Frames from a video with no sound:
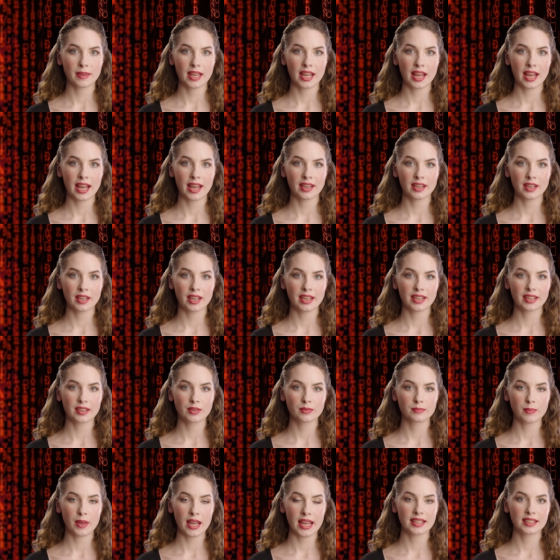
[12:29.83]
By
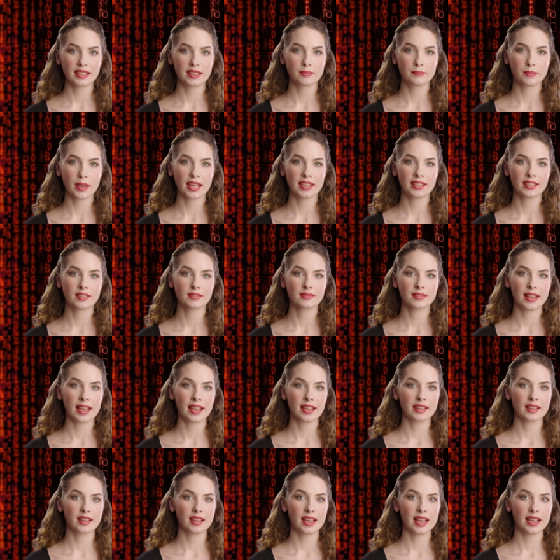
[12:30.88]
analyzing vast amounts of
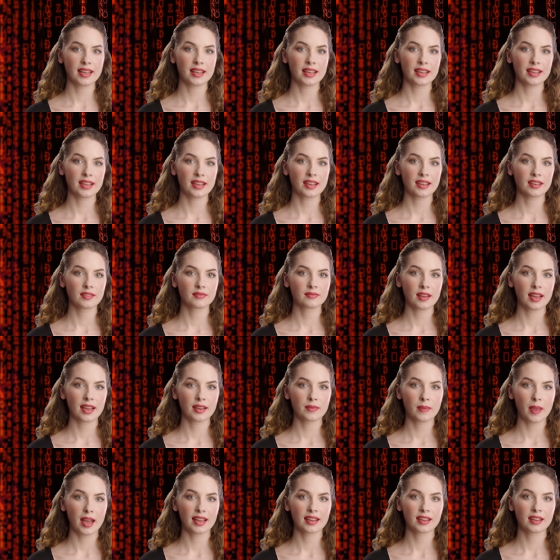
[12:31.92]
data and
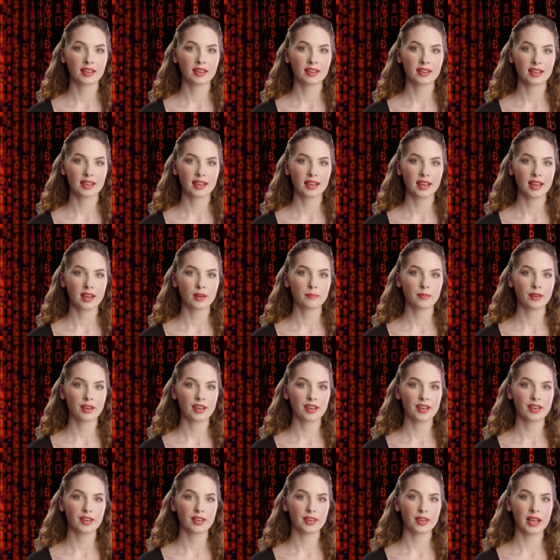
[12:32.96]
identifying patterns and
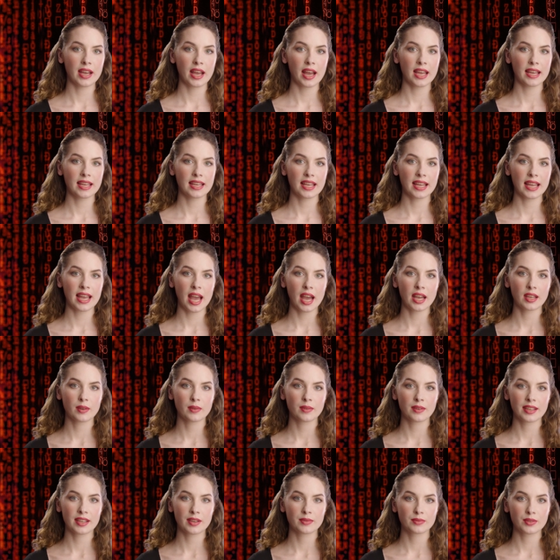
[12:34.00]
anomalies, A I
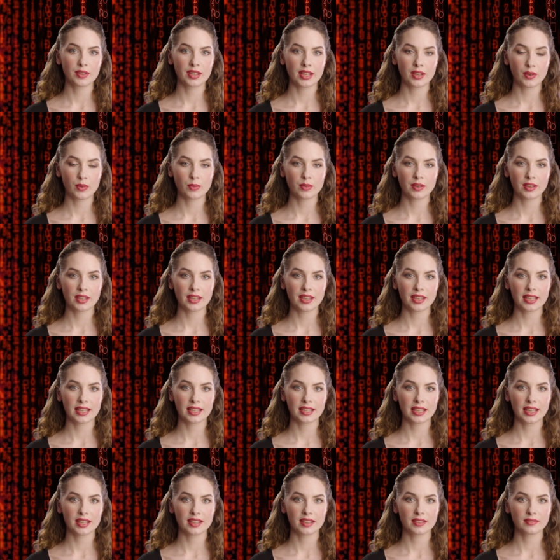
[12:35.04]
algorithms can quickly
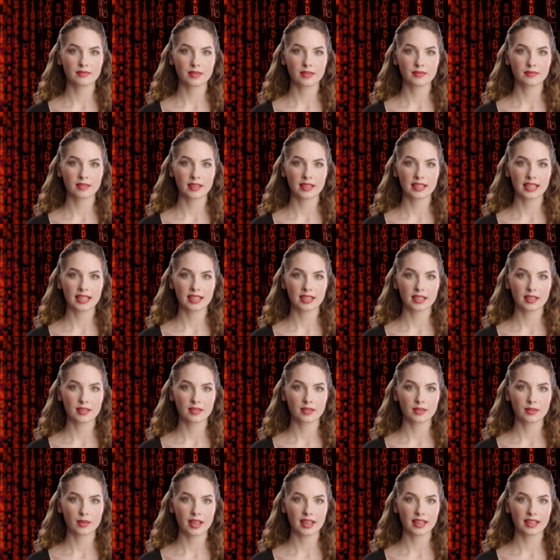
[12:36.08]
identify potential
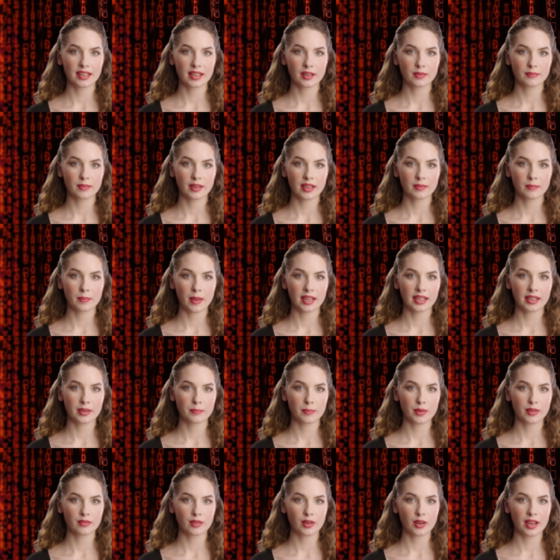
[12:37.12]
threats and
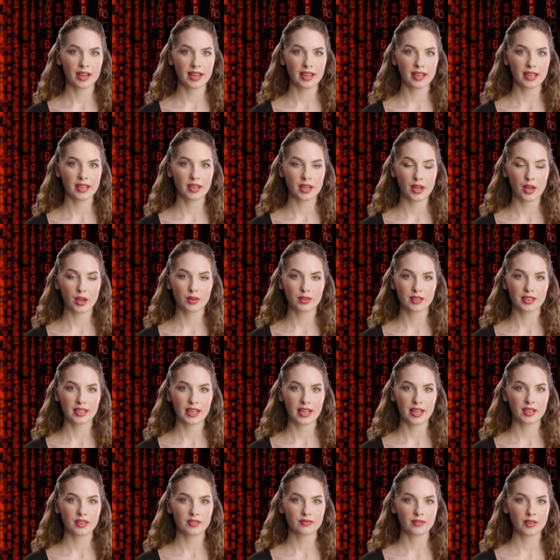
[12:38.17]
respond before they can cause
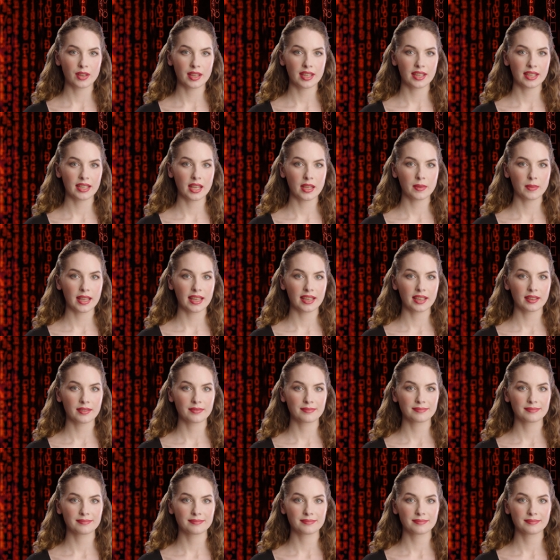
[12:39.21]
significant
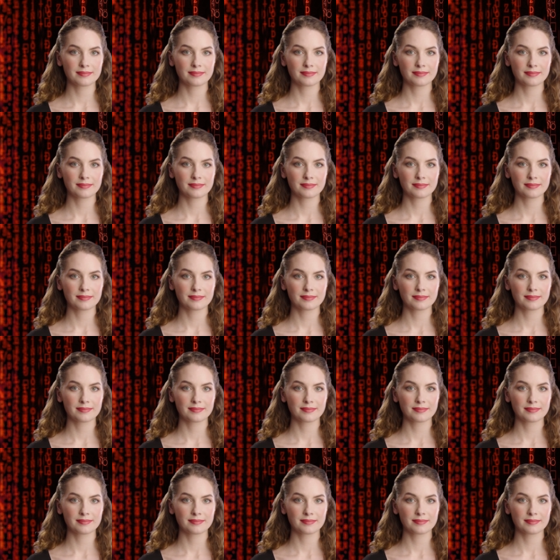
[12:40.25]
damage.